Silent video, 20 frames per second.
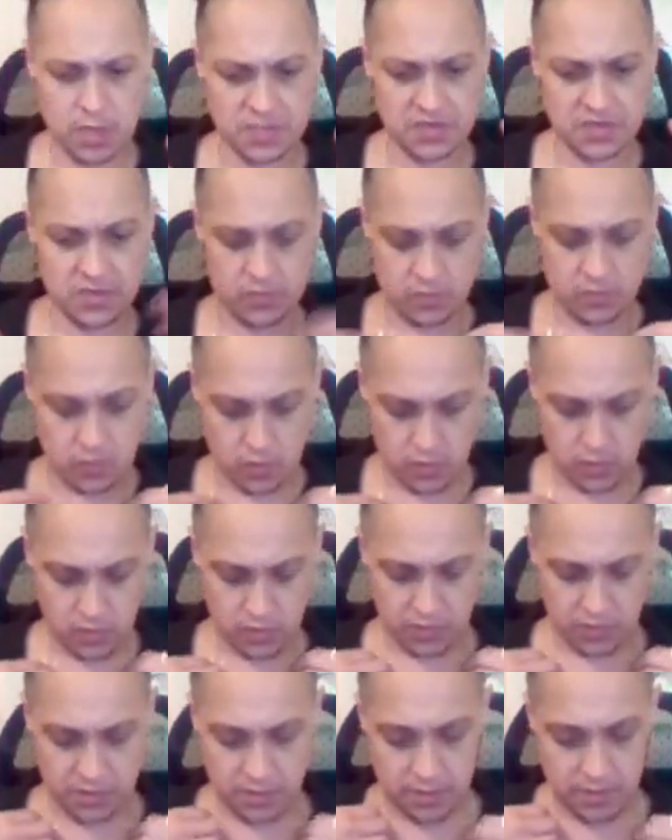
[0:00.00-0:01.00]
Western
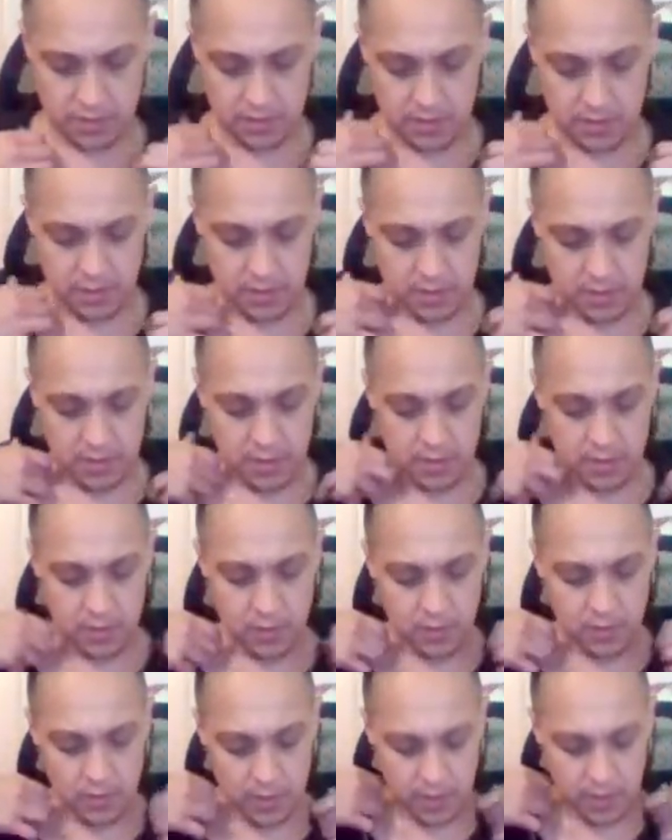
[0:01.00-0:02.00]
world,
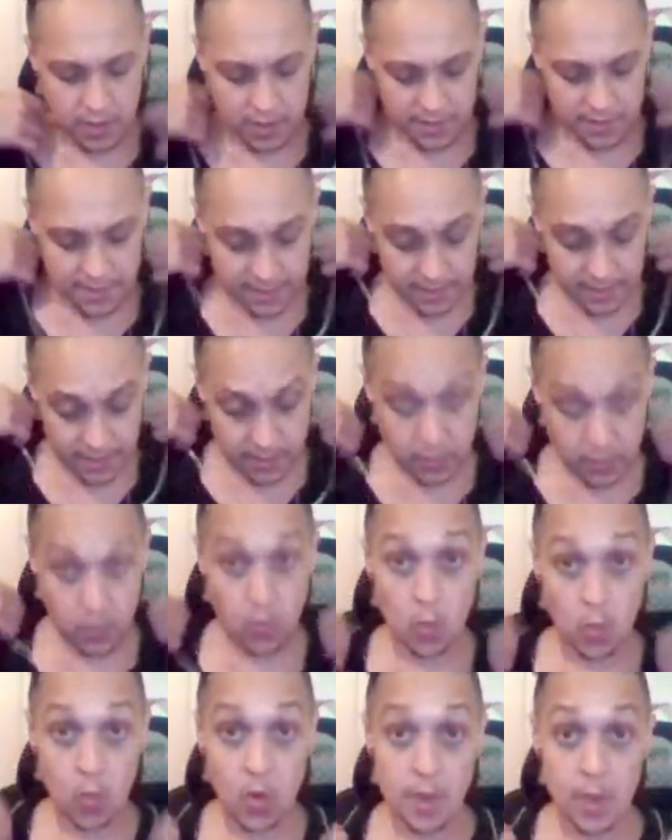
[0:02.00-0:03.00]
we're in
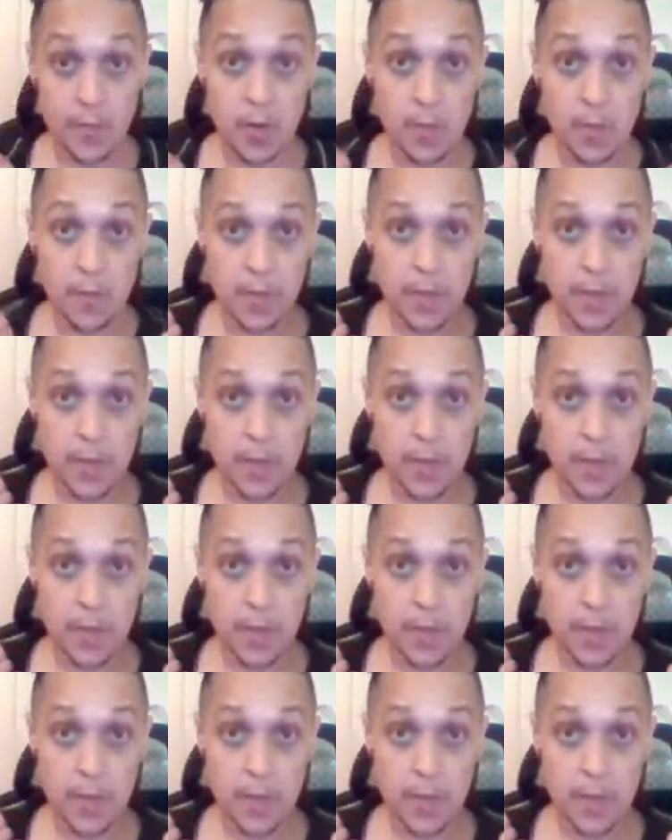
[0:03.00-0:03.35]
the warmer